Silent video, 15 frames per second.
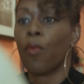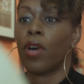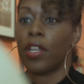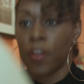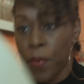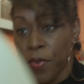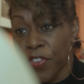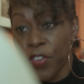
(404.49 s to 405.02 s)

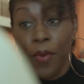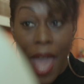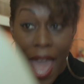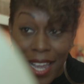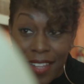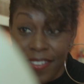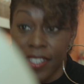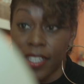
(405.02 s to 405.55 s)
wanted to pursue
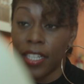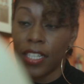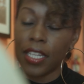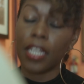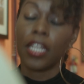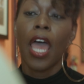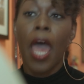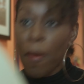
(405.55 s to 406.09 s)
acting
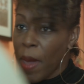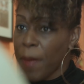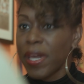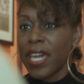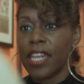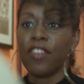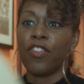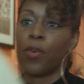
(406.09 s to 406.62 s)
and maybe
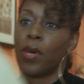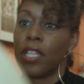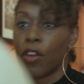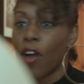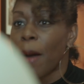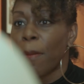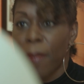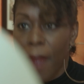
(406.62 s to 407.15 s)
get into a
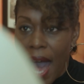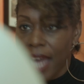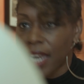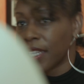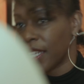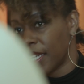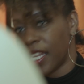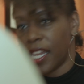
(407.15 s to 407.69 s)
little
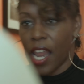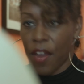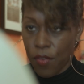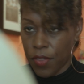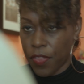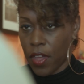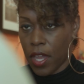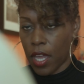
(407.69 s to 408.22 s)
modeling and
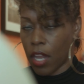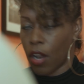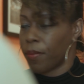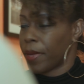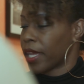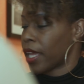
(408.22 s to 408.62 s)
everything. And oh my